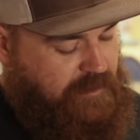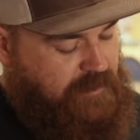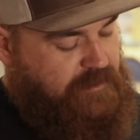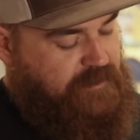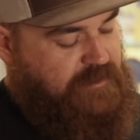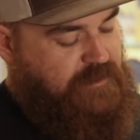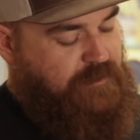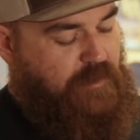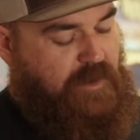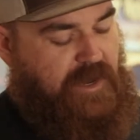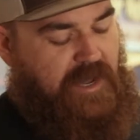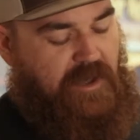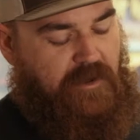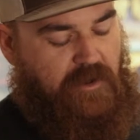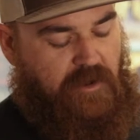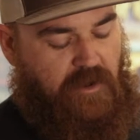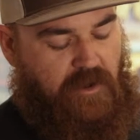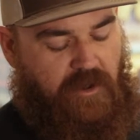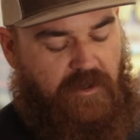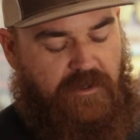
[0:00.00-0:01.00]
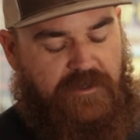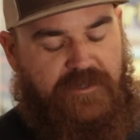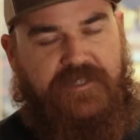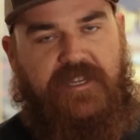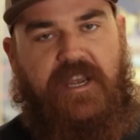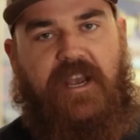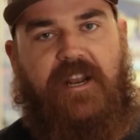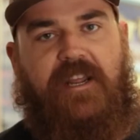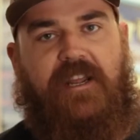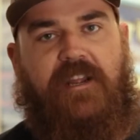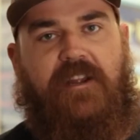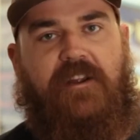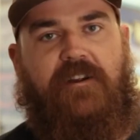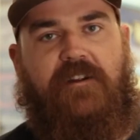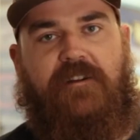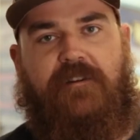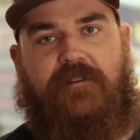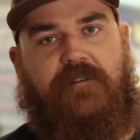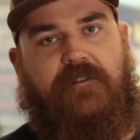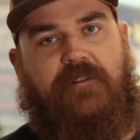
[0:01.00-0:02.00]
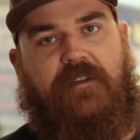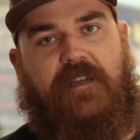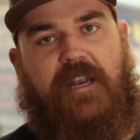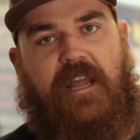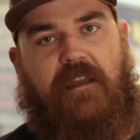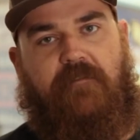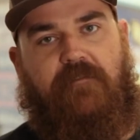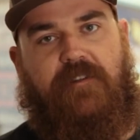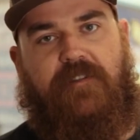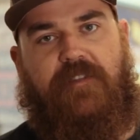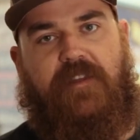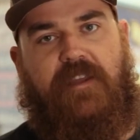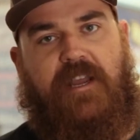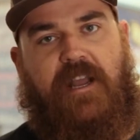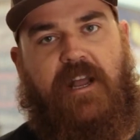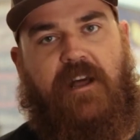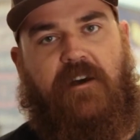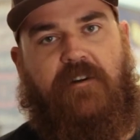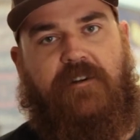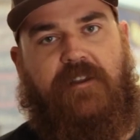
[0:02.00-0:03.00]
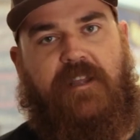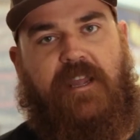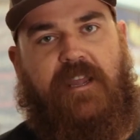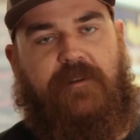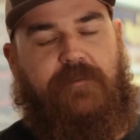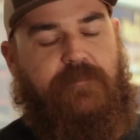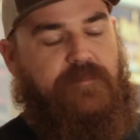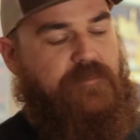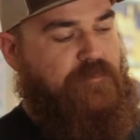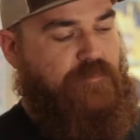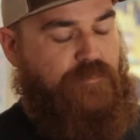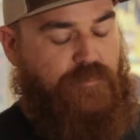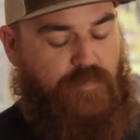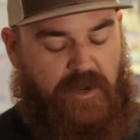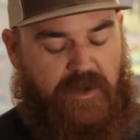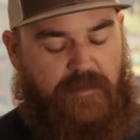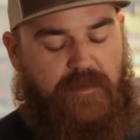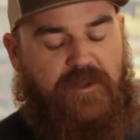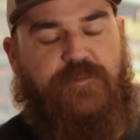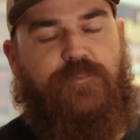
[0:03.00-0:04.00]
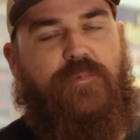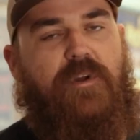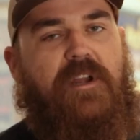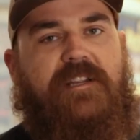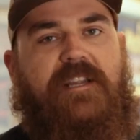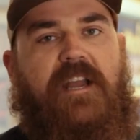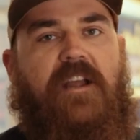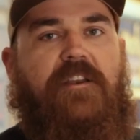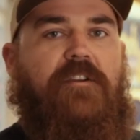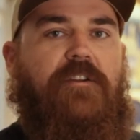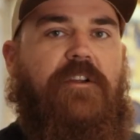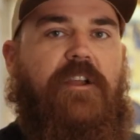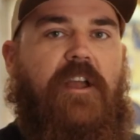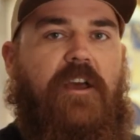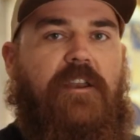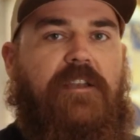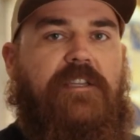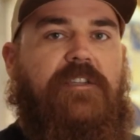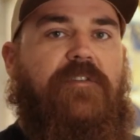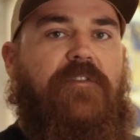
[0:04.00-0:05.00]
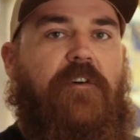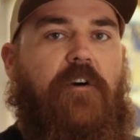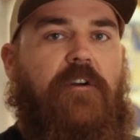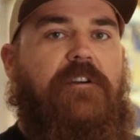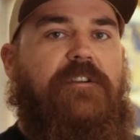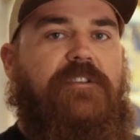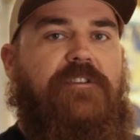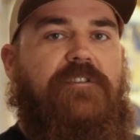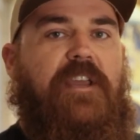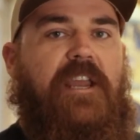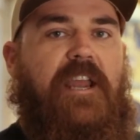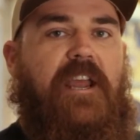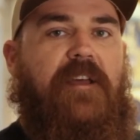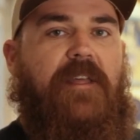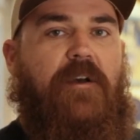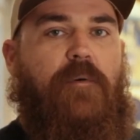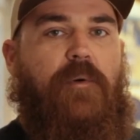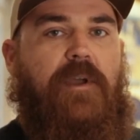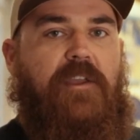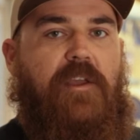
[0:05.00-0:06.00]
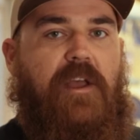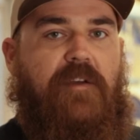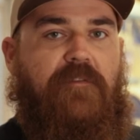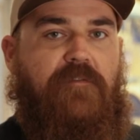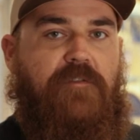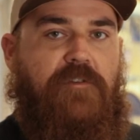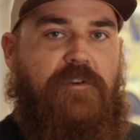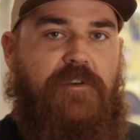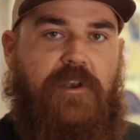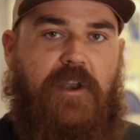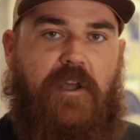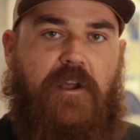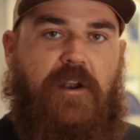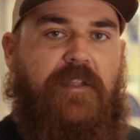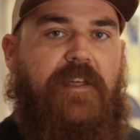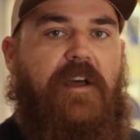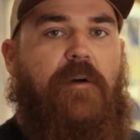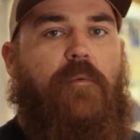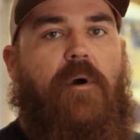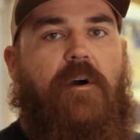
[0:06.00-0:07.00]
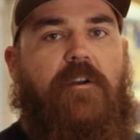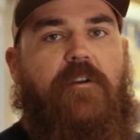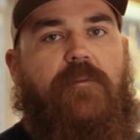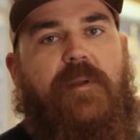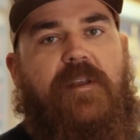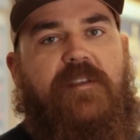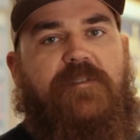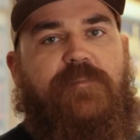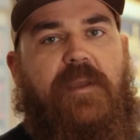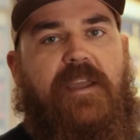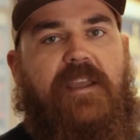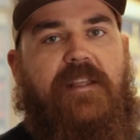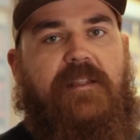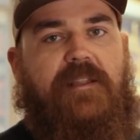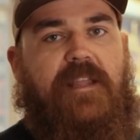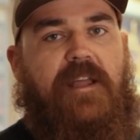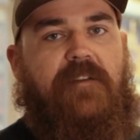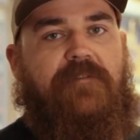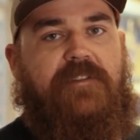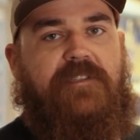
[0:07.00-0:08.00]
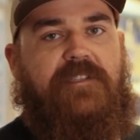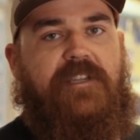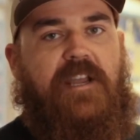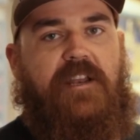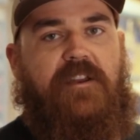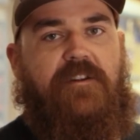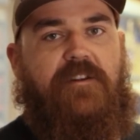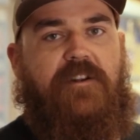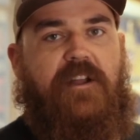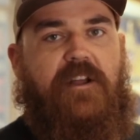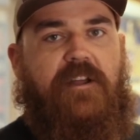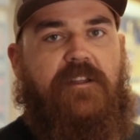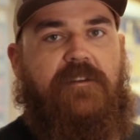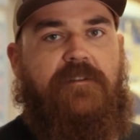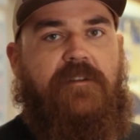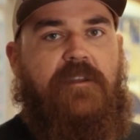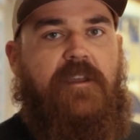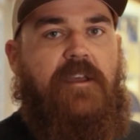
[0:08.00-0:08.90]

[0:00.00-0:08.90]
spray out all inside of here, clean everything out, and pretty much break down your gun as far as you can. That way you have none of that water-based paint left inside of your gun